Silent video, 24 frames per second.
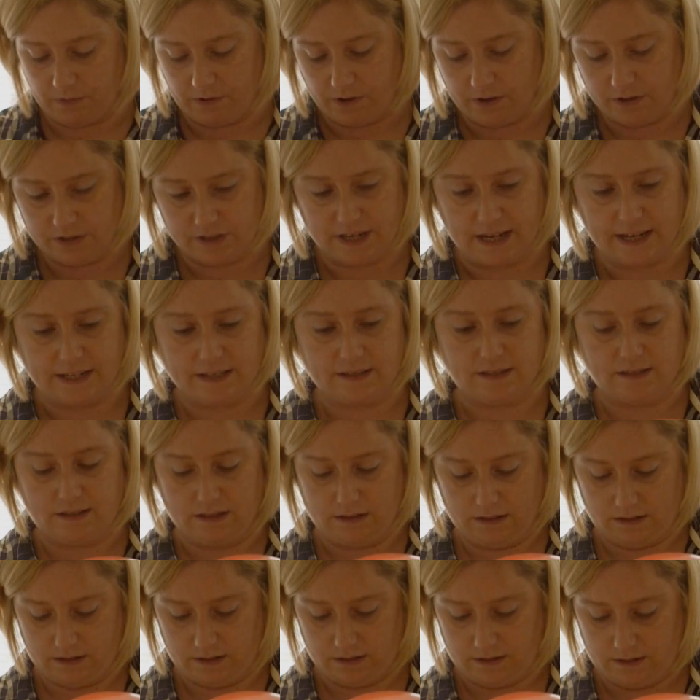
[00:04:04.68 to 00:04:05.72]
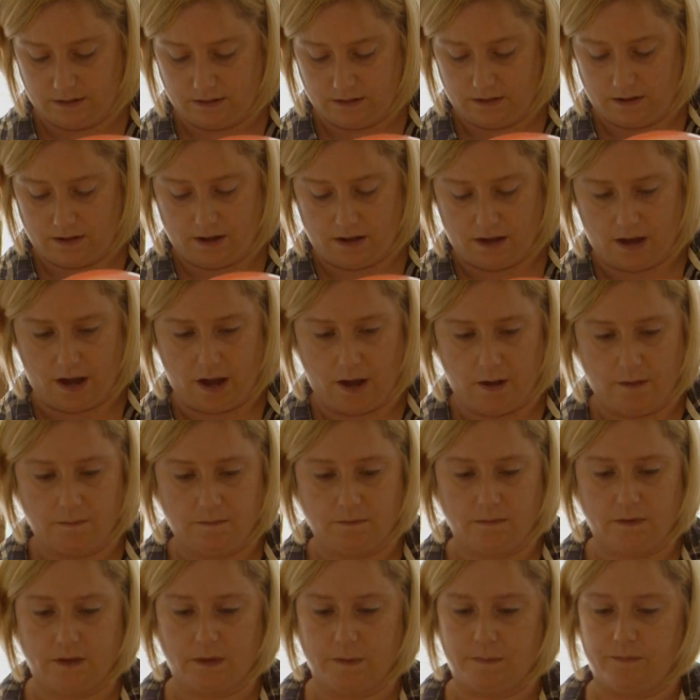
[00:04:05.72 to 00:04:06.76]
process.
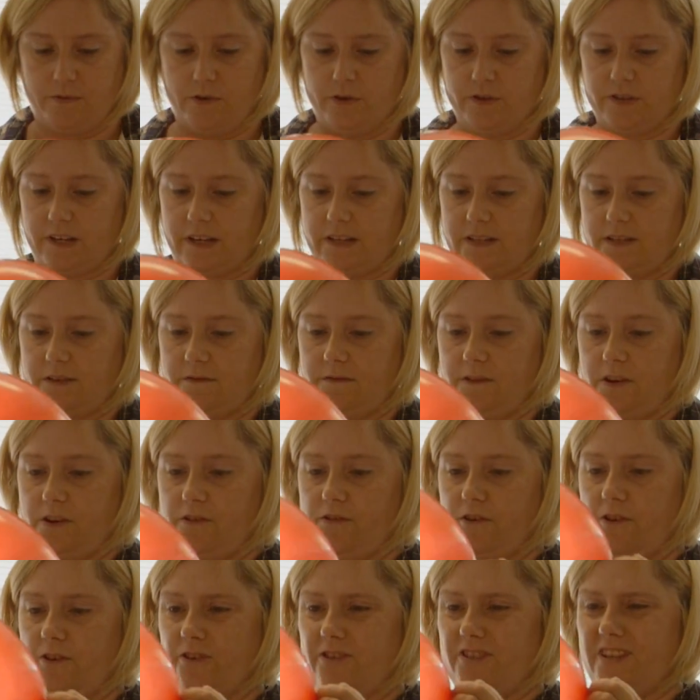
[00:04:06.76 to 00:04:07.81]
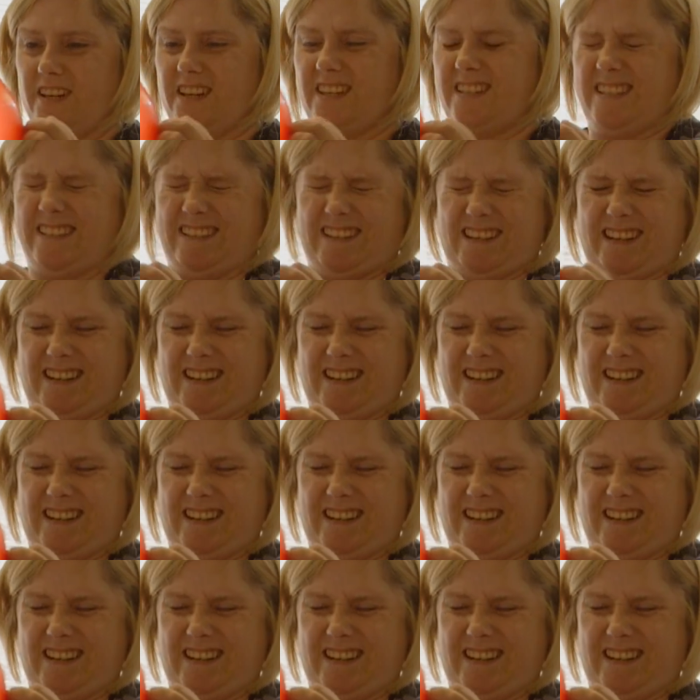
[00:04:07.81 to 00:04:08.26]
Um, the process of necrosis